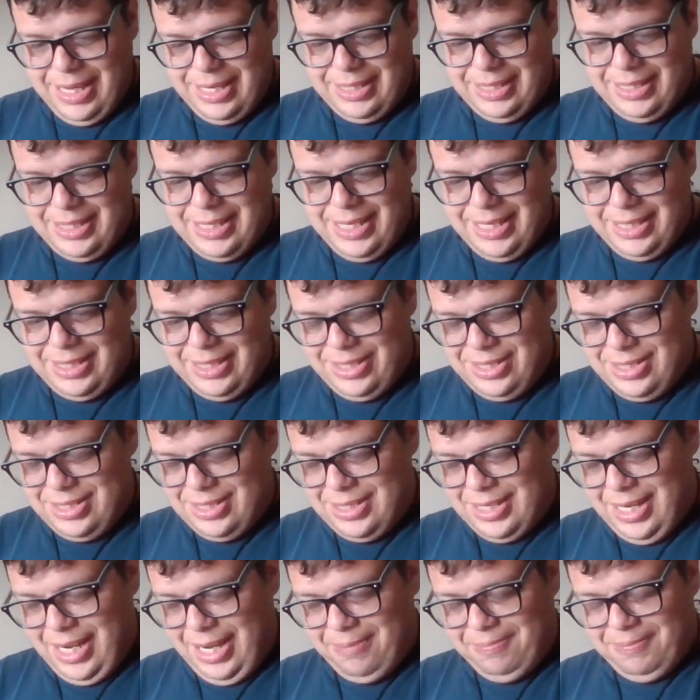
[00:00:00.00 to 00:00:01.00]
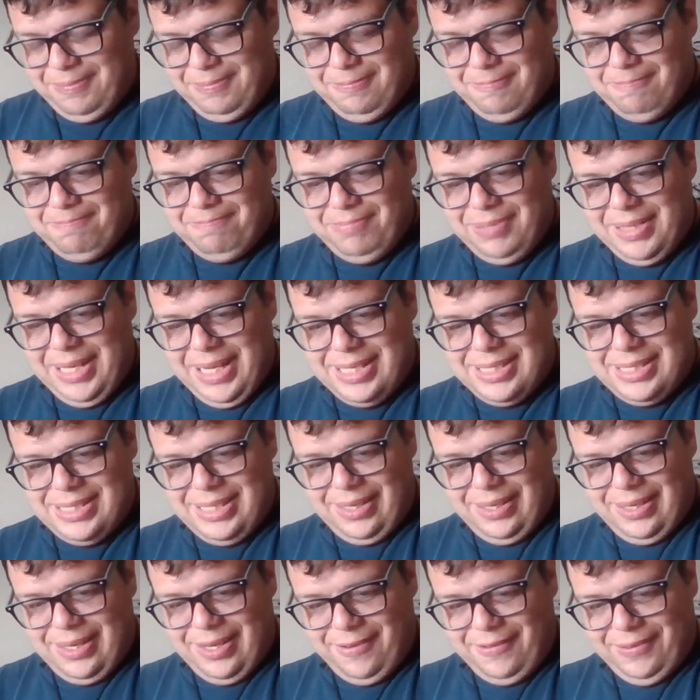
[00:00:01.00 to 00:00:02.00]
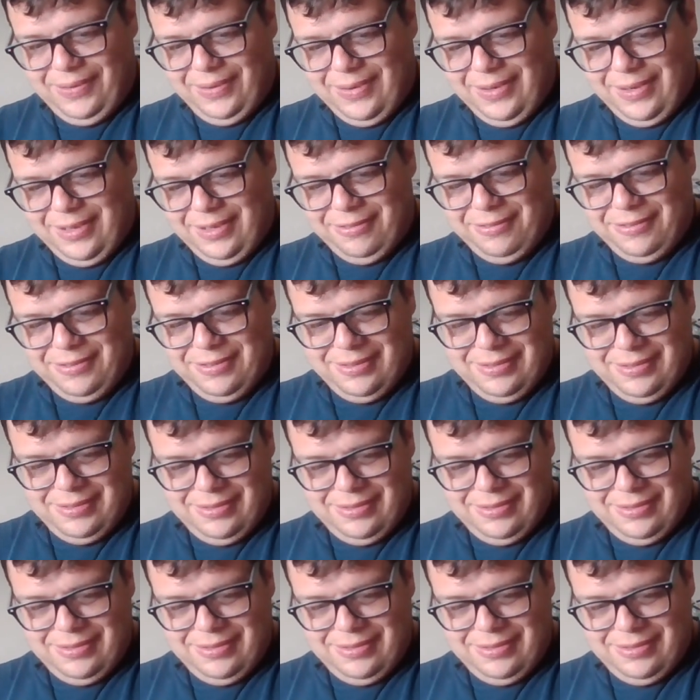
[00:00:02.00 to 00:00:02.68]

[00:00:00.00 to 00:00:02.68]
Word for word: I take the top plastic cover off.